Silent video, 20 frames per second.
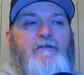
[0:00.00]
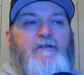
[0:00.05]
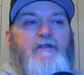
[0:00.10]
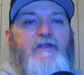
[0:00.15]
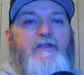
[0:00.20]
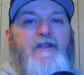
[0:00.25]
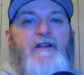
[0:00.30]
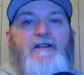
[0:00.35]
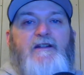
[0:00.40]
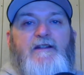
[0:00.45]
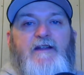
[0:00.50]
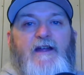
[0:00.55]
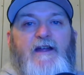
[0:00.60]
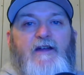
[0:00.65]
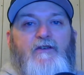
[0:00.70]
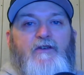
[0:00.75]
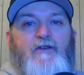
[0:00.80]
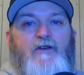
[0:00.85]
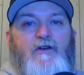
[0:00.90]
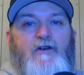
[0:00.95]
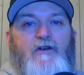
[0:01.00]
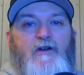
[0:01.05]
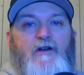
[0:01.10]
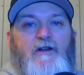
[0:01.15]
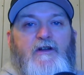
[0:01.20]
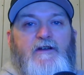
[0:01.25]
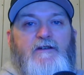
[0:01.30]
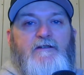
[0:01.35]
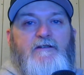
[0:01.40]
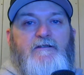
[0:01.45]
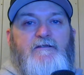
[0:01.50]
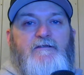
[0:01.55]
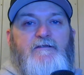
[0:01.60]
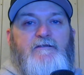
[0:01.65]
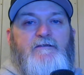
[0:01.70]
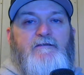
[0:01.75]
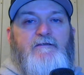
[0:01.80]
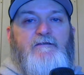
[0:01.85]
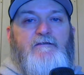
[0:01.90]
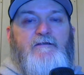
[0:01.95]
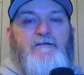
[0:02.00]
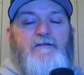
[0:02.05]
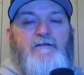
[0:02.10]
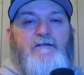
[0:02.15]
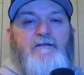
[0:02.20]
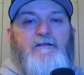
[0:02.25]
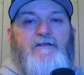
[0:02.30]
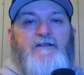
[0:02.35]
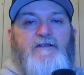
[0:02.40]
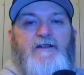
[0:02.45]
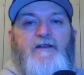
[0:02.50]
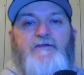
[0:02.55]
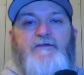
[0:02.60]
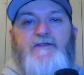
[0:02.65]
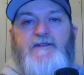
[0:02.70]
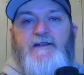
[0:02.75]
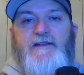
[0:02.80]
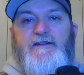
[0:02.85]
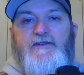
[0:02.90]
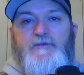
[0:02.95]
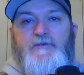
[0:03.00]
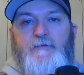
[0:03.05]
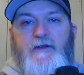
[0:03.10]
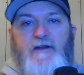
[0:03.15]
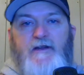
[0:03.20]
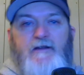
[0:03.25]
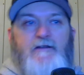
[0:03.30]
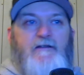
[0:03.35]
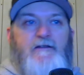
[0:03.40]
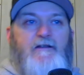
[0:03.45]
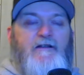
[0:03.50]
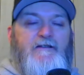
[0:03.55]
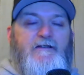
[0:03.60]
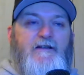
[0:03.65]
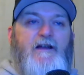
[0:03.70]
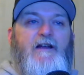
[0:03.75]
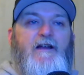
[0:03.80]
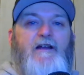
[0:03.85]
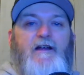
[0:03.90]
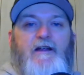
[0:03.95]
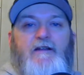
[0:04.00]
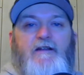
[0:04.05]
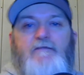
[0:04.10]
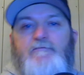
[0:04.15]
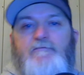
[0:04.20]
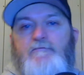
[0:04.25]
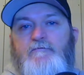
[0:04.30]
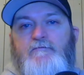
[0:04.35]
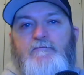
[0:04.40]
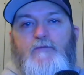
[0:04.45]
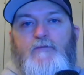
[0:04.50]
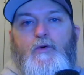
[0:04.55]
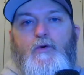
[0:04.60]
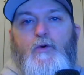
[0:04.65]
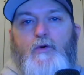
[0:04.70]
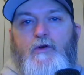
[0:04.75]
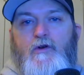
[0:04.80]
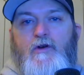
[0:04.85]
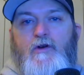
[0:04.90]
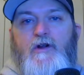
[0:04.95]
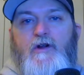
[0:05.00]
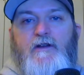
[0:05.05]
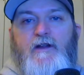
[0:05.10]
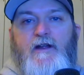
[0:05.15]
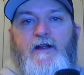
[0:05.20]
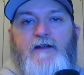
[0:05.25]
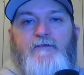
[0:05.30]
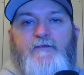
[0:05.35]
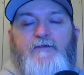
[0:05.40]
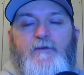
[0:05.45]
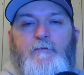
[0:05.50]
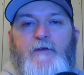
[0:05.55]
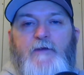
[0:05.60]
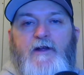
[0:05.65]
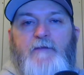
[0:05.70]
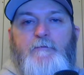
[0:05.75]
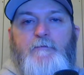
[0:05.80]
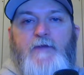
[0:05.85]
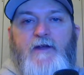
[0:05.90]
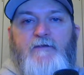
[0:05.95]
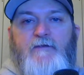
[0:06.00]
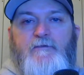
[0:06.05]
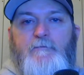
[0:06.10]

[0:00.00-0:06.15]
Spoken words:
thin down on stuff sent to me, because I order online for my pet